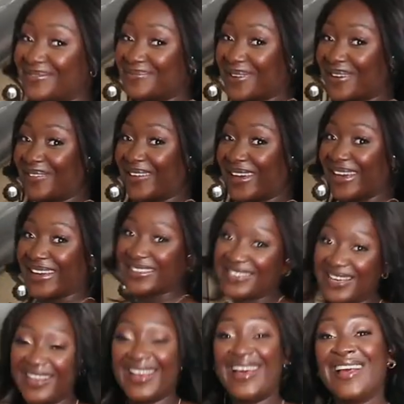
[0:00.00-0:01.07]

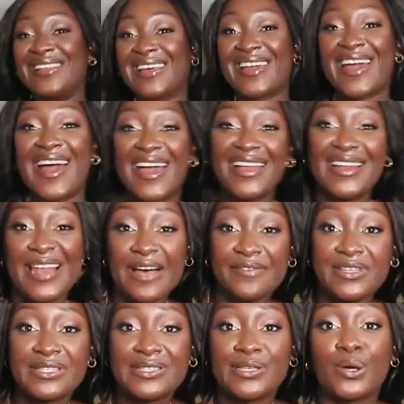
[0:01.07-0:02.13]
perfect like I love
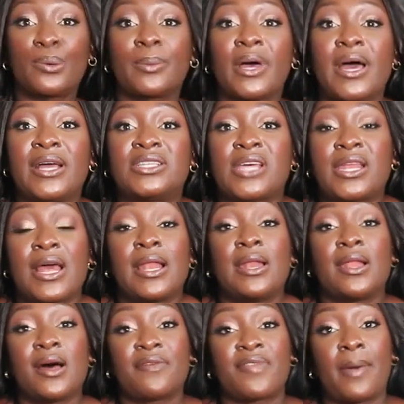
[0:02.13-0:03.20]
it so much and I
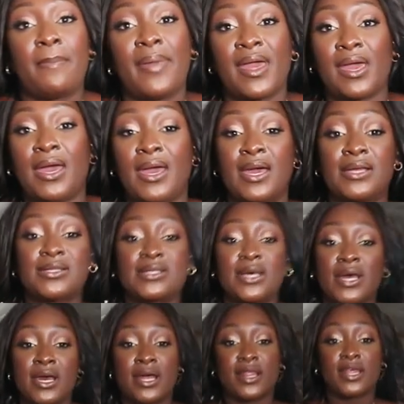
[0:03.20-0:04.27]
love the pants.
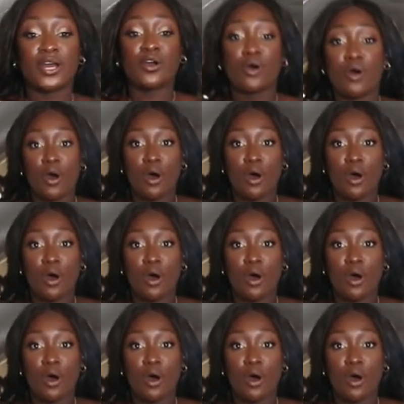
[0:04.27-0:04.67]
they go